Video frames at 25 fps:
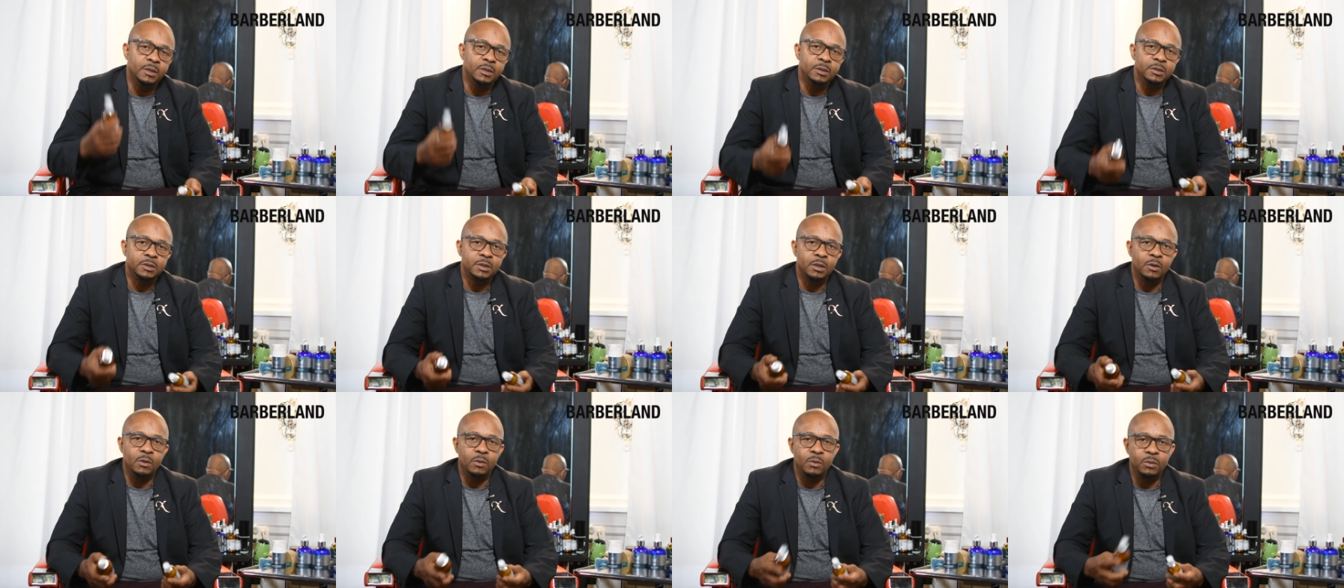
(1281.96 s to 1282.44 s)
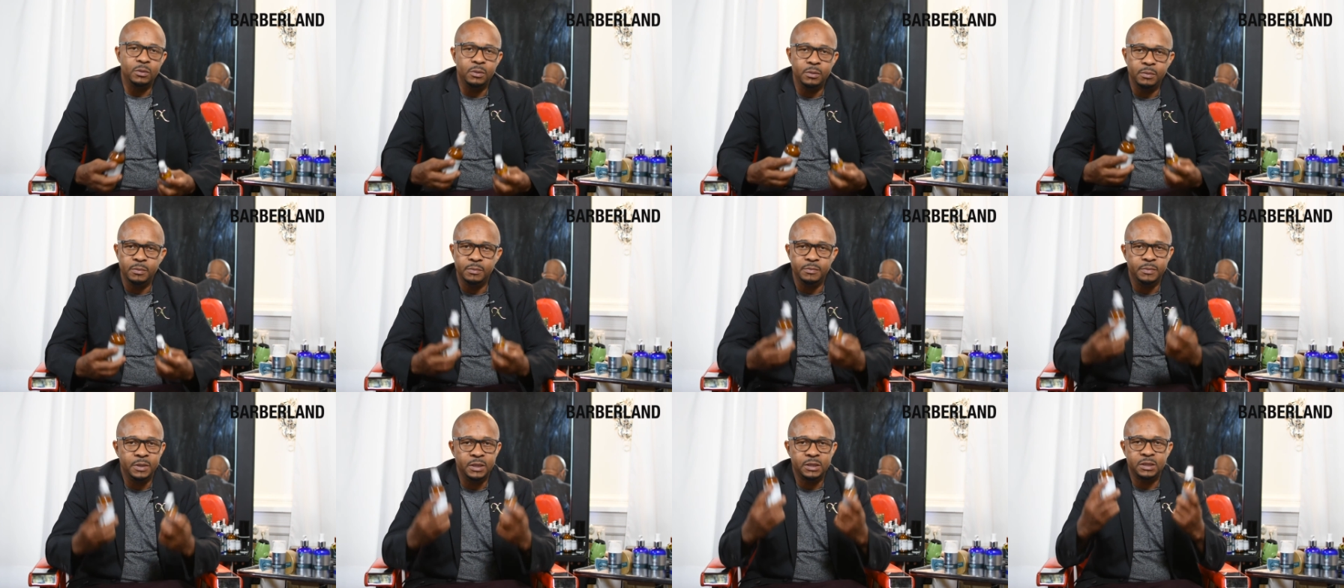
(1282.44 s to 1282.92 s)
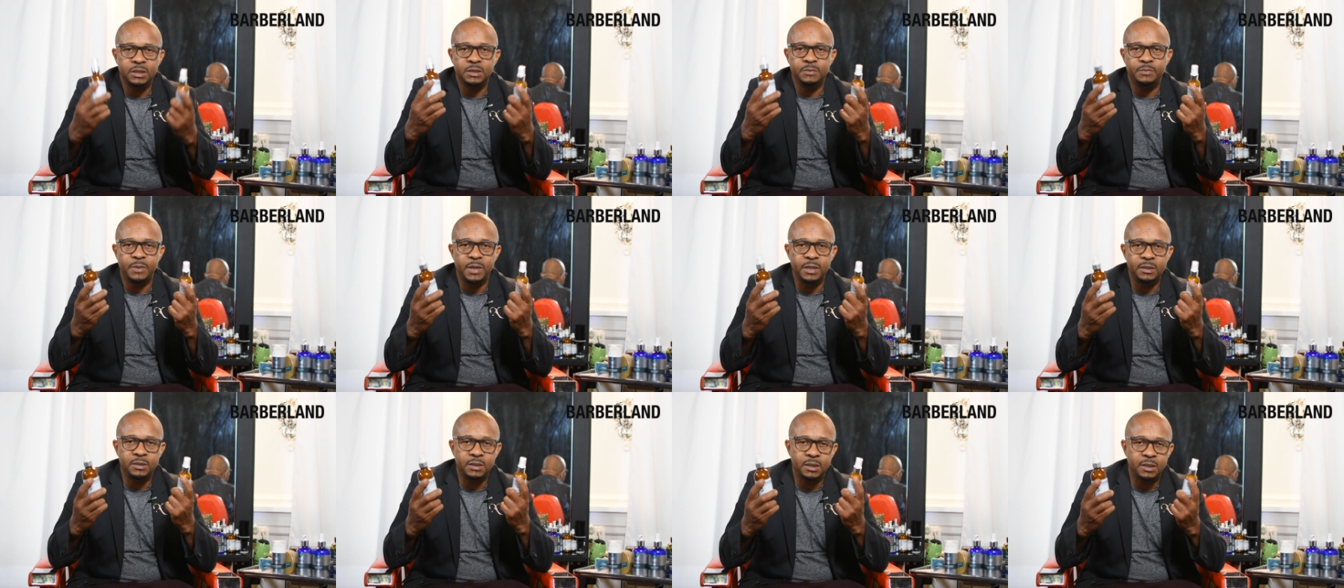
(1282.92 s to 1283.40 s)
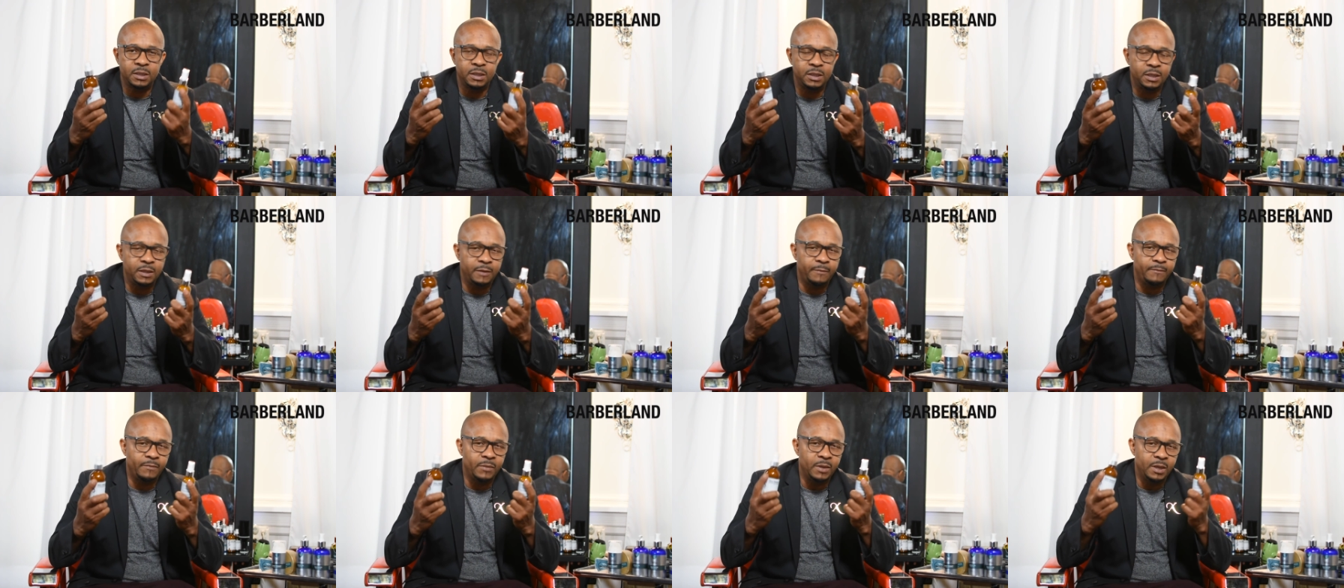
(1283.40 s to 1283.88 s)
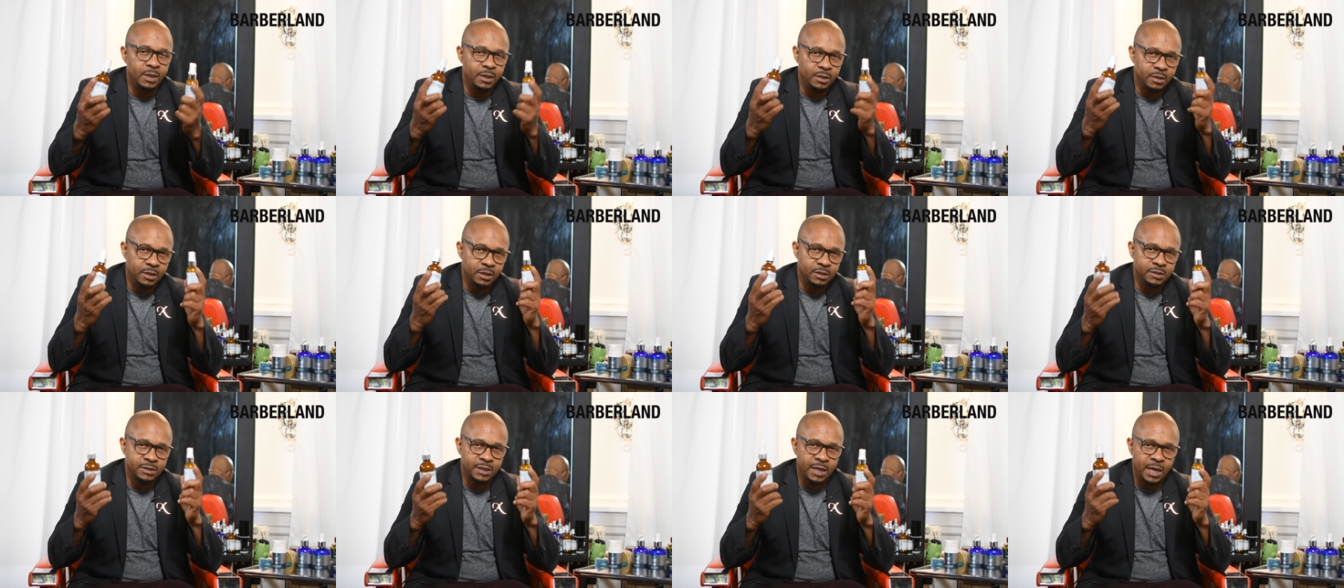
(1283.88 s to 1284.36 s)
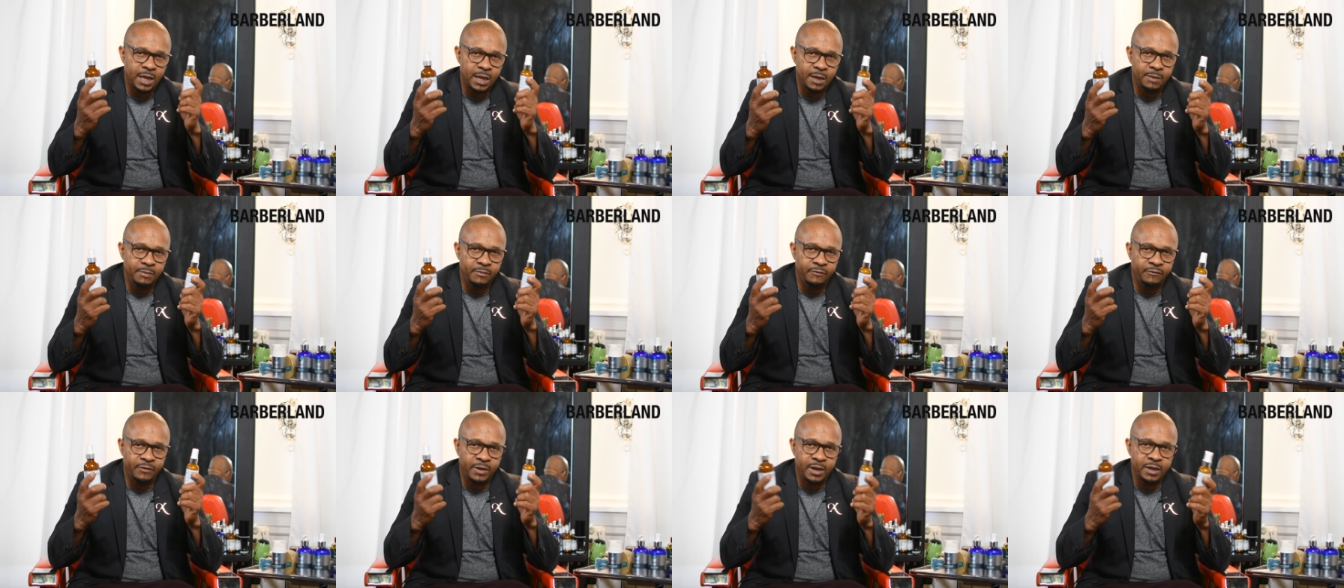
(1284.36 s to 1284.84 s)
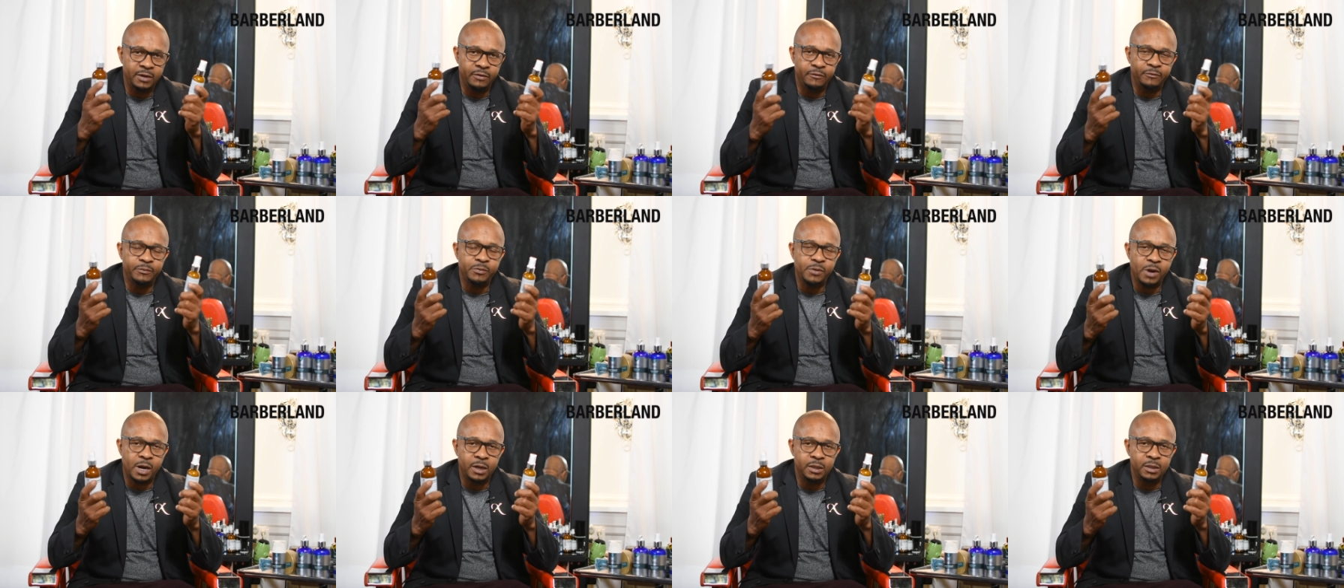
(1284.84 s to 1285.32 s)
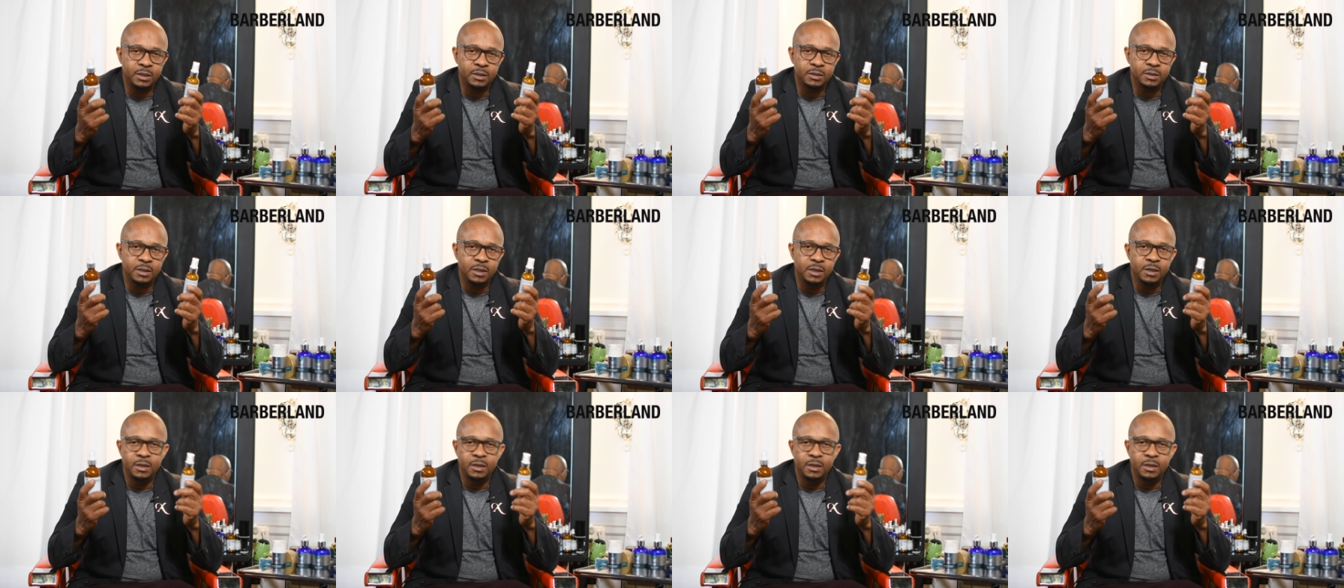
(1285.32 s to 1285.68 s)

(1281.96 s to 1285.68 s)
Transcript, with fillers: So this is basically the same vein of product.